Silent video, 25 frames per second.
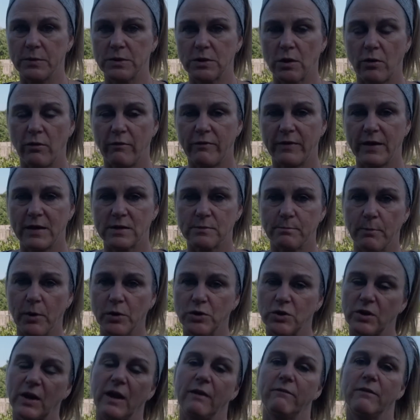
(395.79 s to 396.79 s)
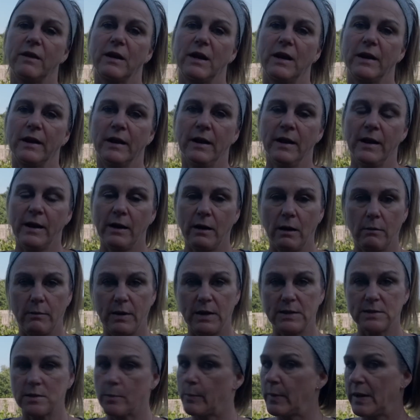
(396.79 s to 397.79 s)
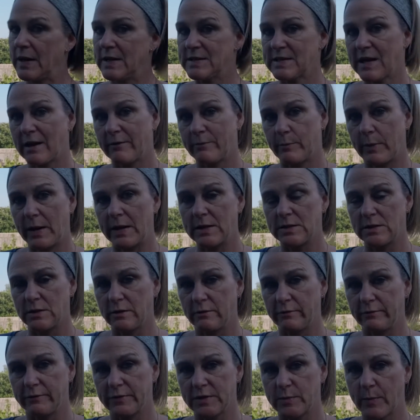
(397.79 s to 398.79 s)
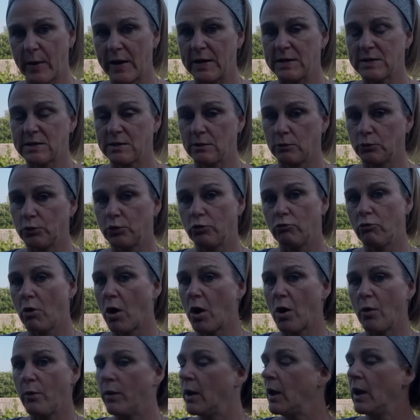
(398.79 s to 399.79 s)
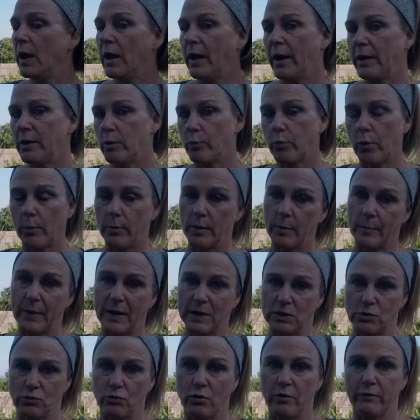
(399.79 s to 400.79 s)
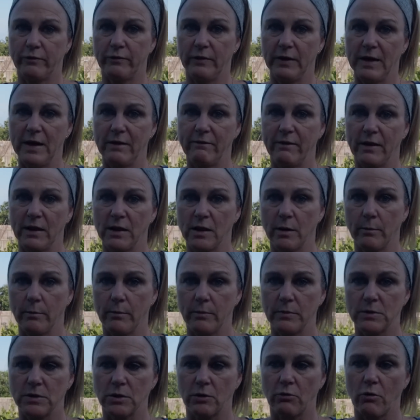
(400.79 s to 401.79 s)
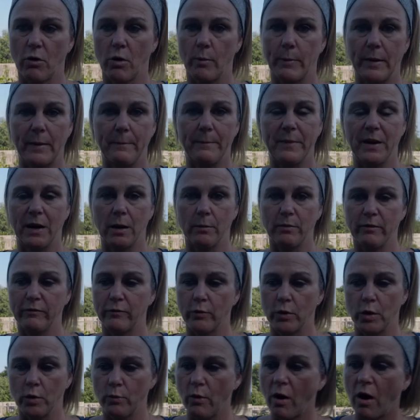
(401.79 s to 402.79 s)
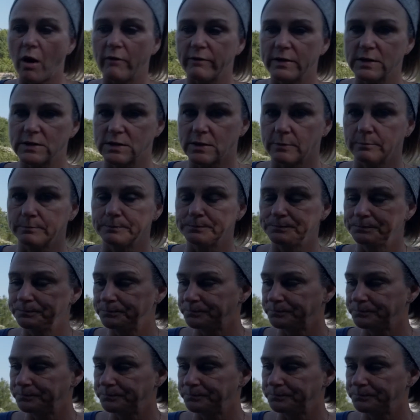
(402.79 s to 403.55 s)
So if there's much give in it, it means the beans have plenty of space still to grow, and you're probably better off leaving them to grow a bit bigger before you harvest them.